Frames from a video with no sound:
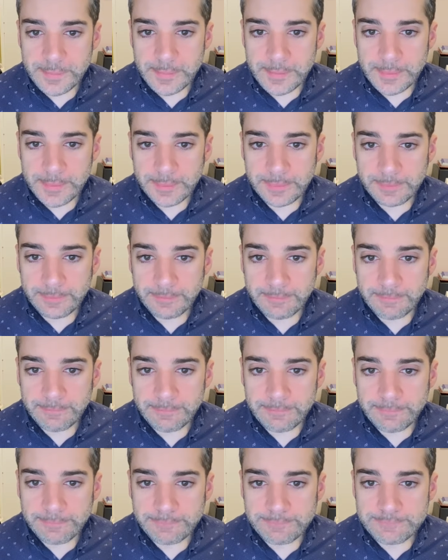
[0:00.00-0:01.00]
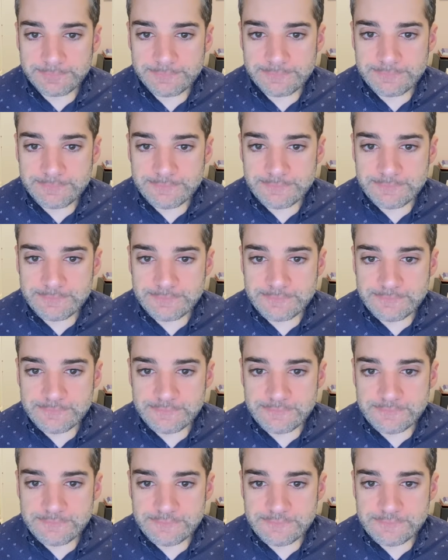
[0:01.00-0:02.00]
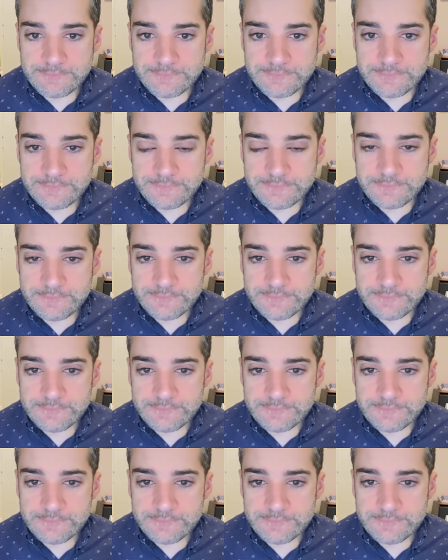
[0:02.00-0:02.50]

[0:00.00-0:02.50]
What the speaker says: (silence)